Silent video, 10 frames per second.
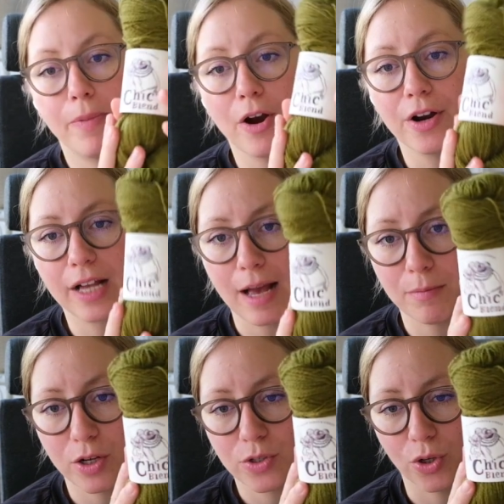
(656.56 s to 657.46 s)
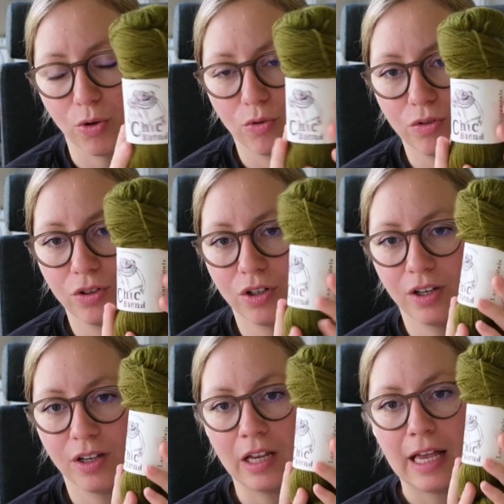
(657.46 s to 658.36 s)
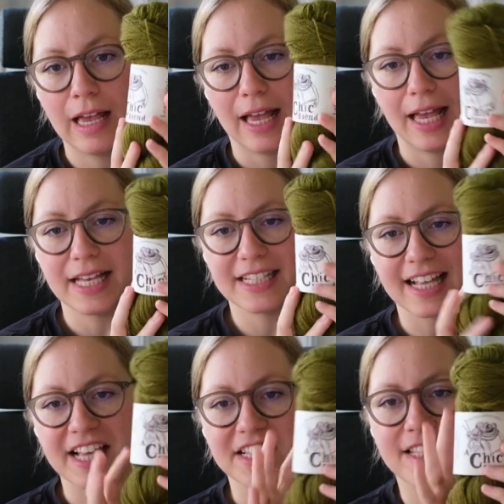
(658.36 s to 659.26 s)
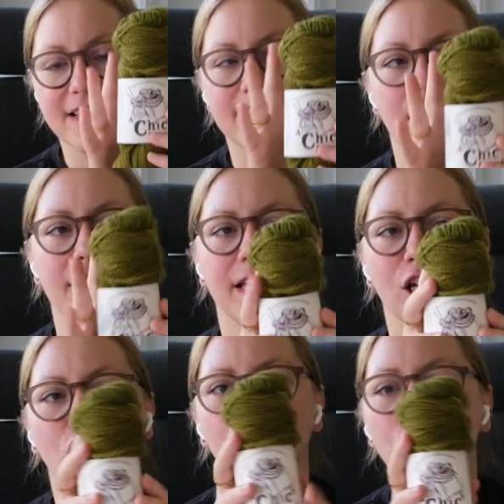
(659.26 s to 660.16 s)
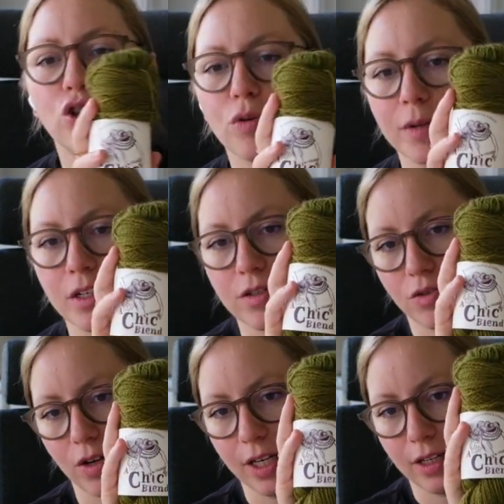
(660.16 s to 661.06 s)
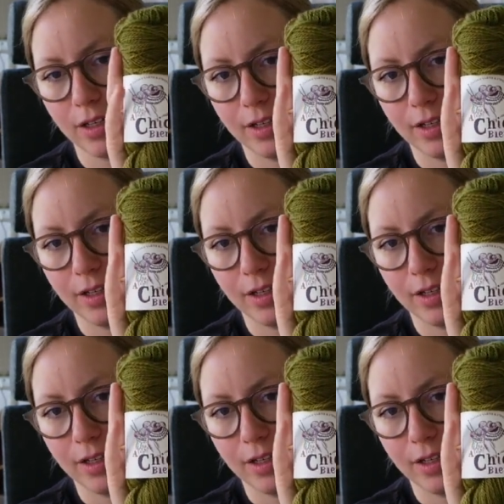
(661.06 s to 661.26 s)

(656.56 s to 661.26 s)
Bergamotto is a stunning luminous green.